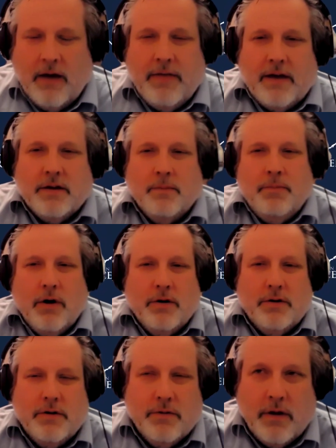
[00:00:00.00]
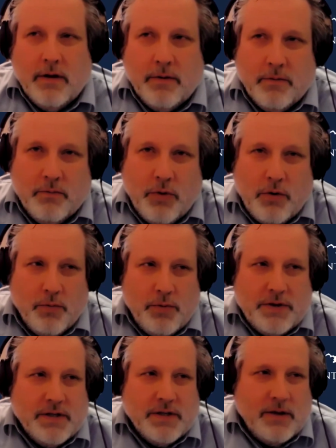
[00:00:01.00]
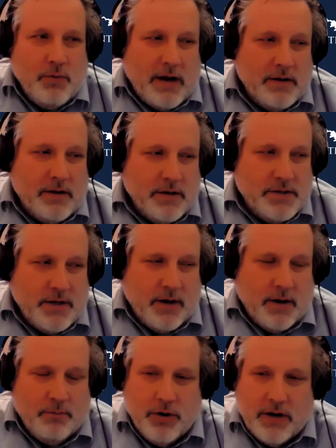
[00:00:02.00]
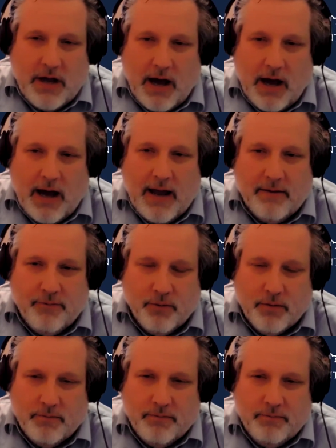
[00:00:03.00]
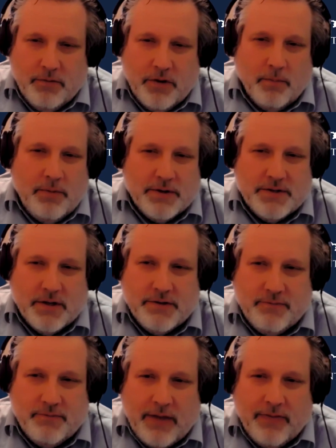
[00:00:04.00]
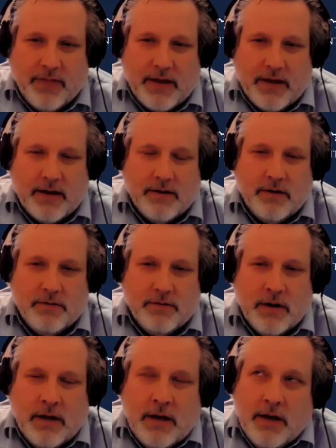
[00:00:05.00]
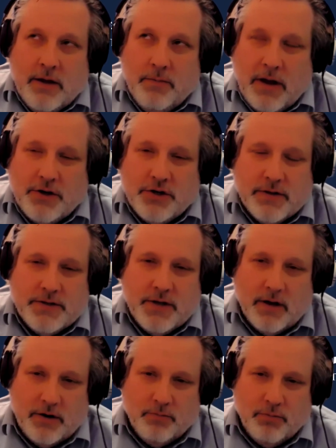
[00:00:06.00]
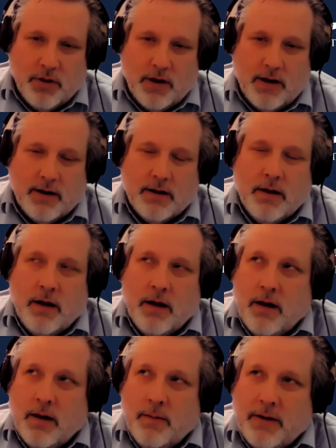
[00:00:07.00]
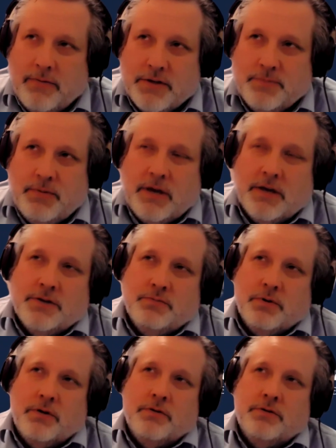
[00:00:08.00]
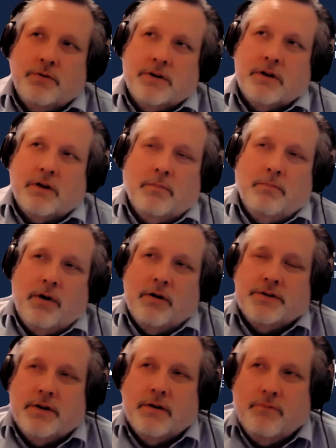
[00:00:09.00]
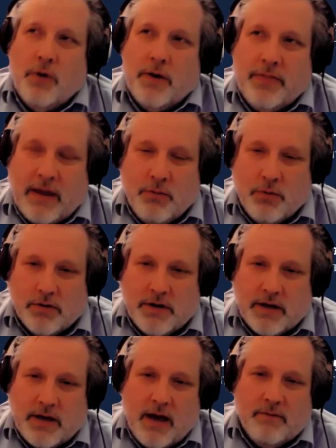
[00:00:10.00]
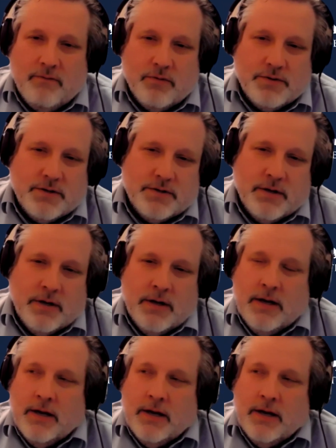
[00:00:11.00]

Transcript: how that compared to the, you know, we were recently ranked as uh, pretty high for, you know, business friendly. And you you mentioned this on your blog uh, about this piece where you're doing a comparison of what they were looking at versus